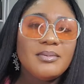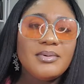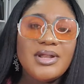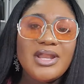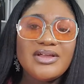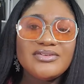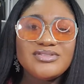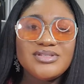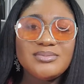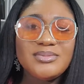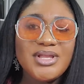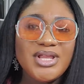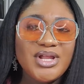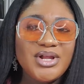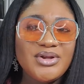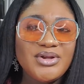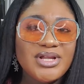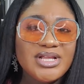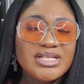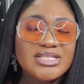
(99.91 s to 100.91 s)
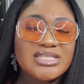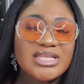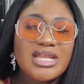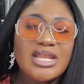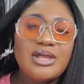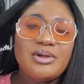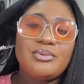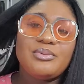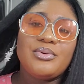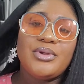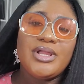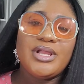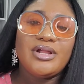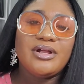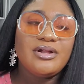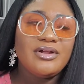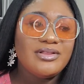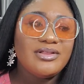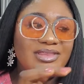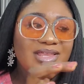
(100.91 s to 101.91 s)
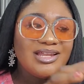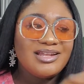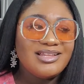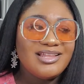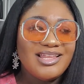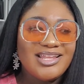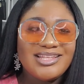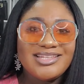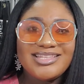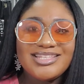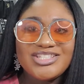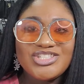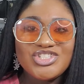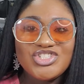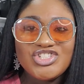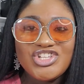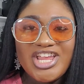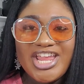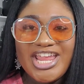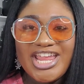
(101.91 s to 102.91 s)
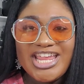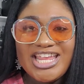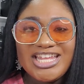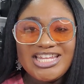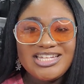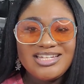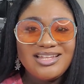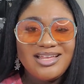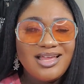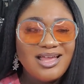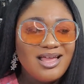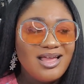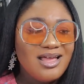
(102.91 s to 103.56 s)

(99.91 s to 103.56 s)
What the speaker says: But I have some earrings that I wear that are like this chain